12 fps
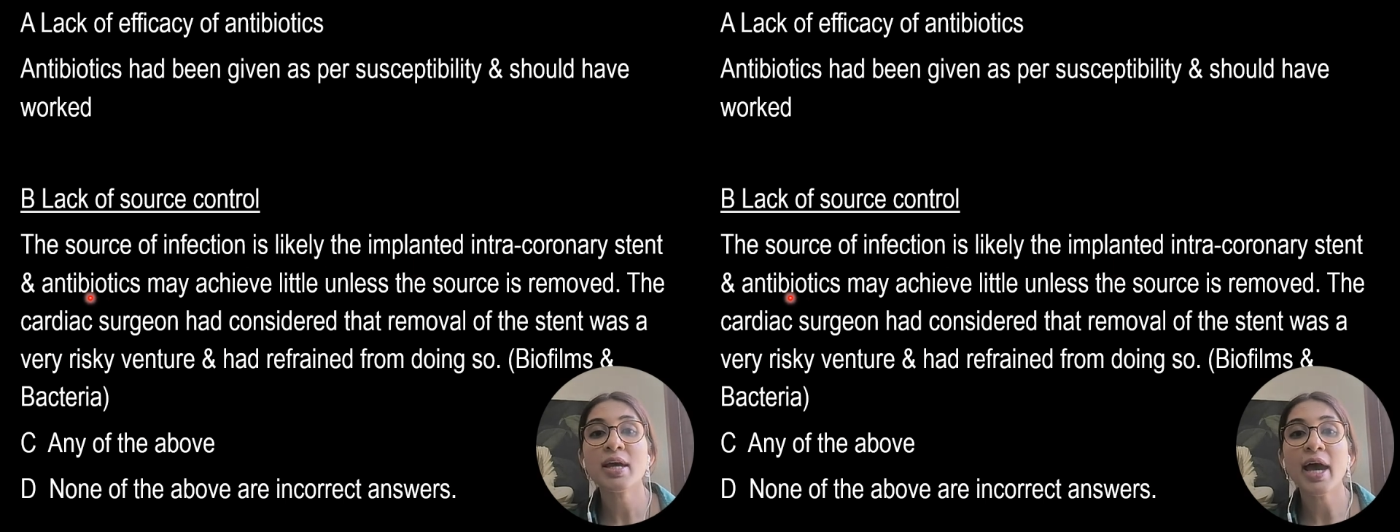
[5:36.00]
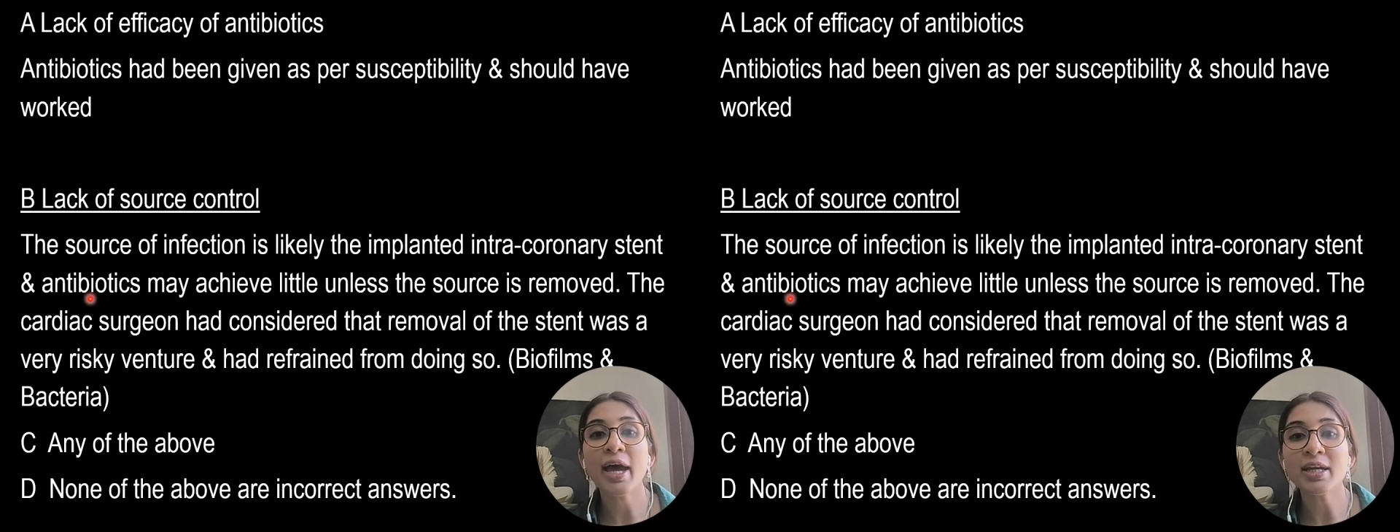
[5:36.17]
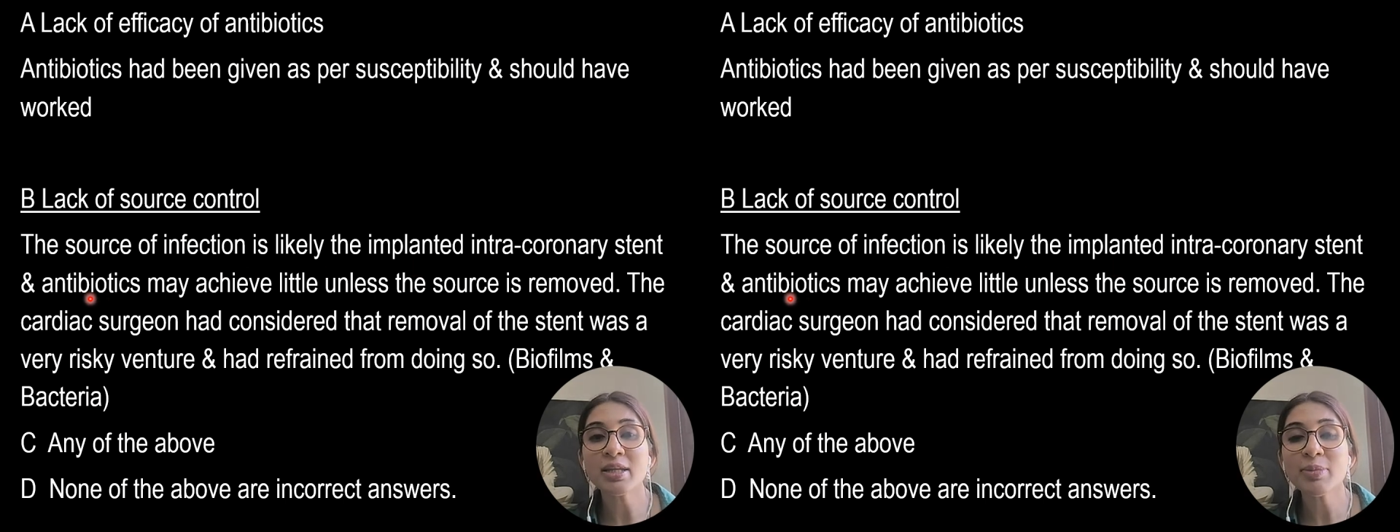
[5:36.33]

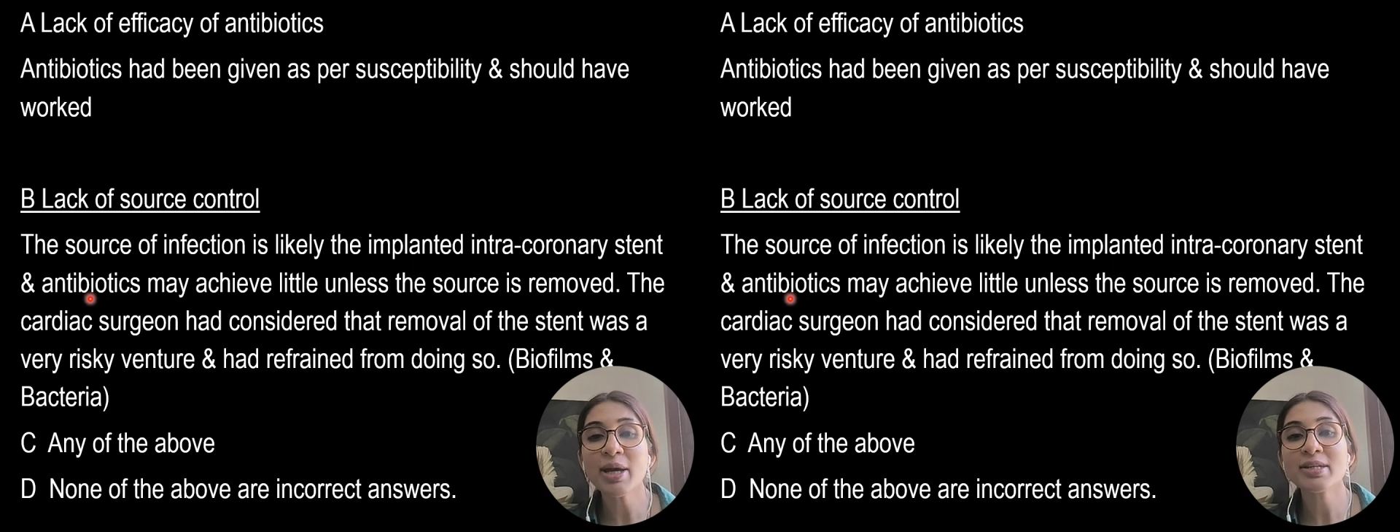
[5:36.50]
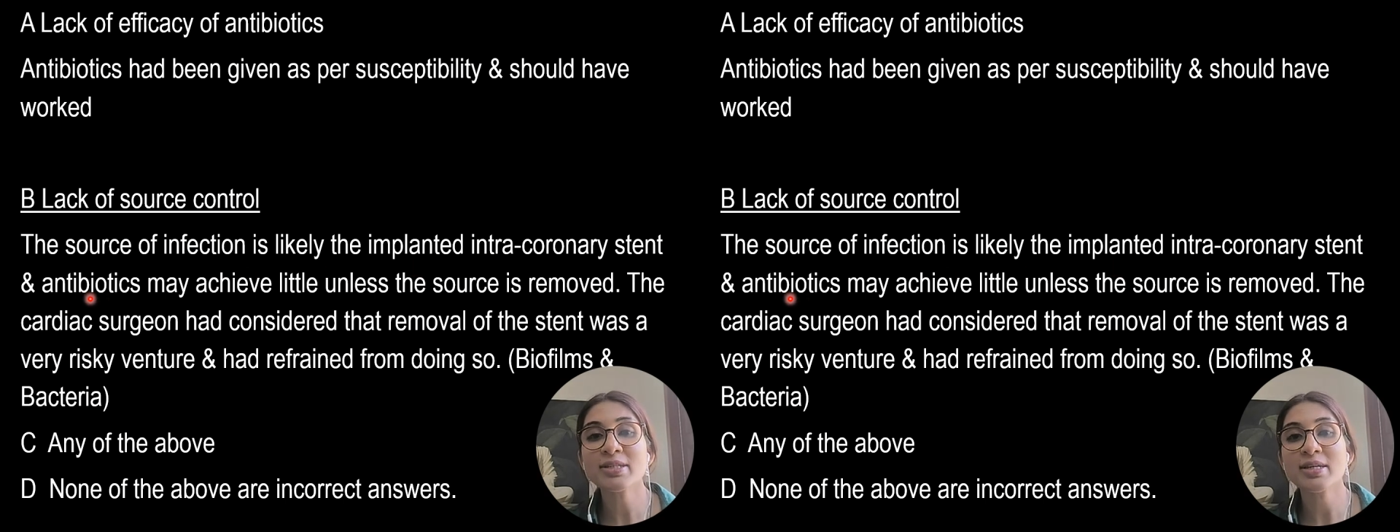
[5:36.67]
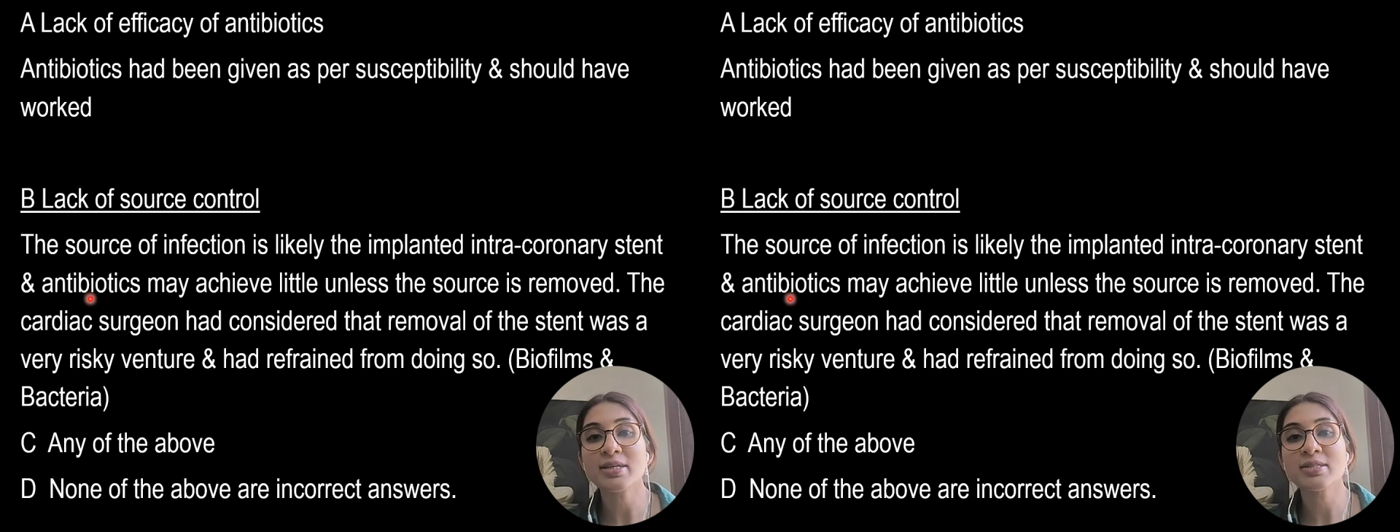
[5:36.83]

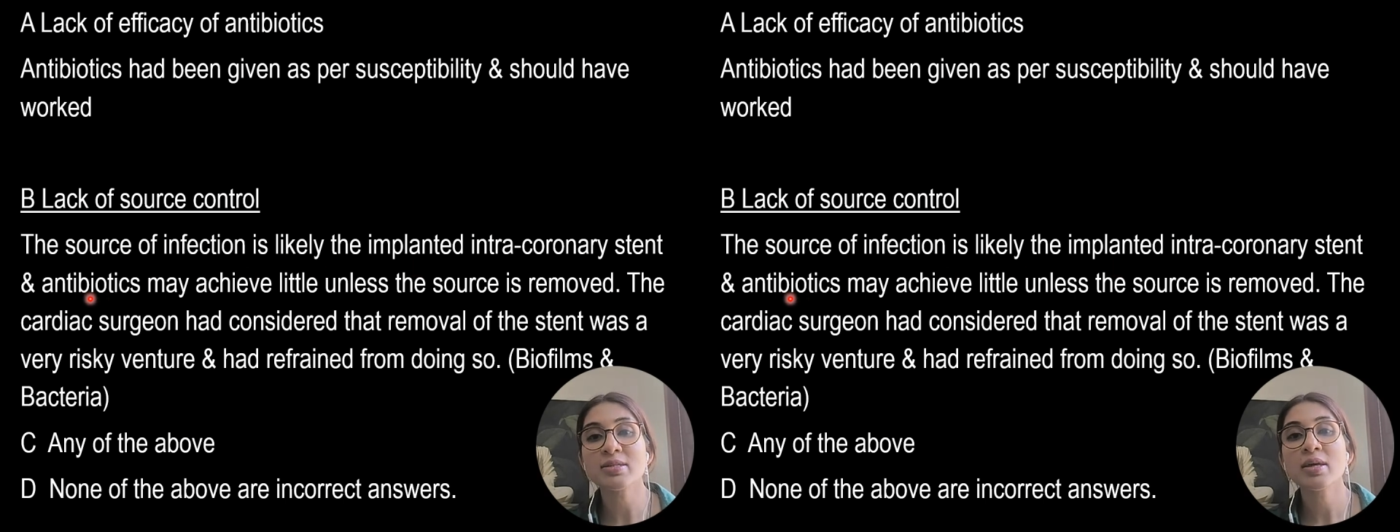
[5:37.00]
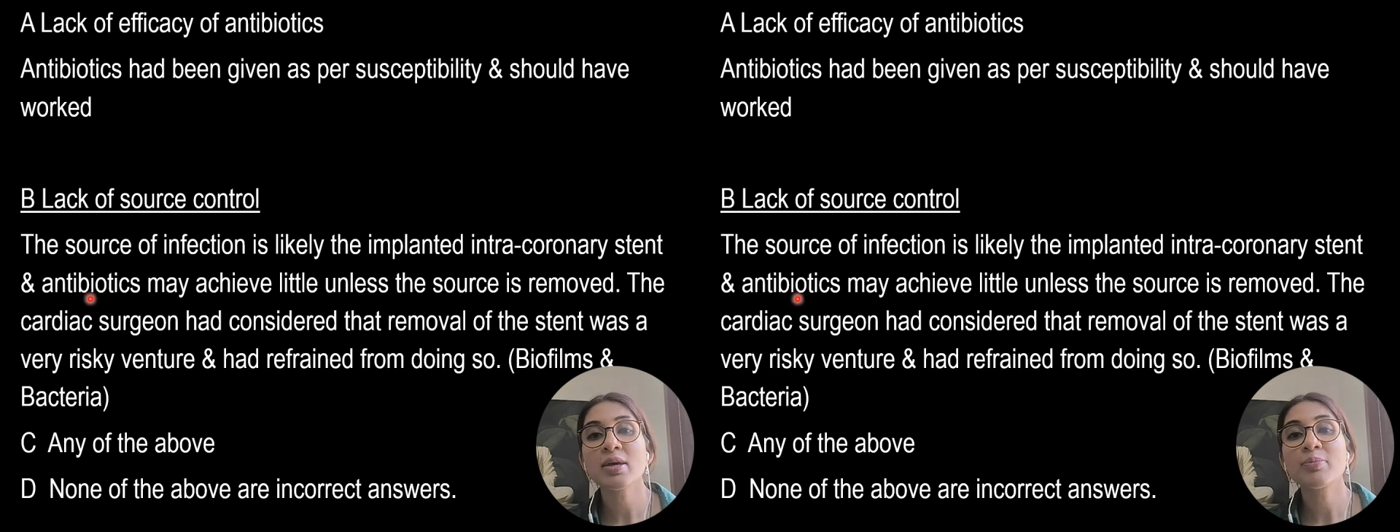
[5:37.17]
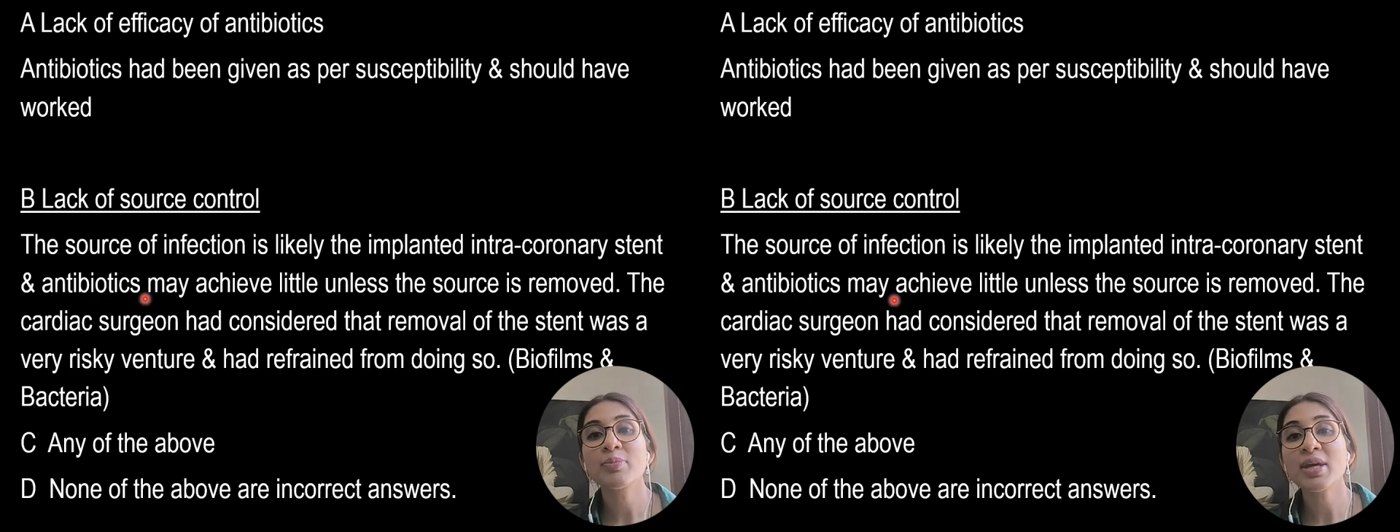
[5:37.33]
antibiotics
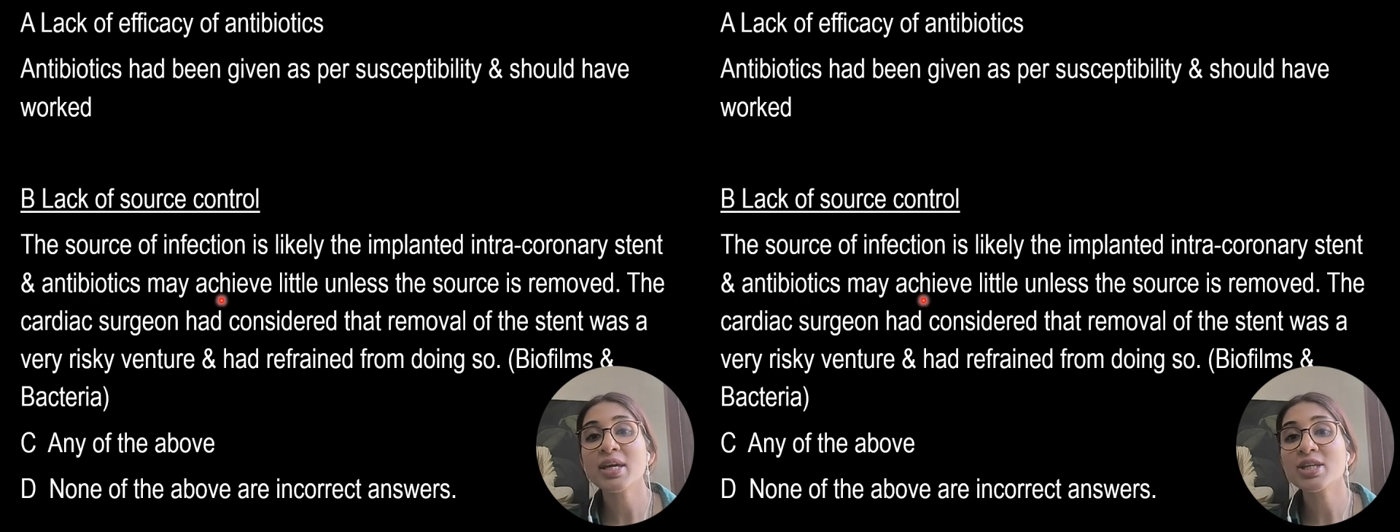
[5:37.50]
may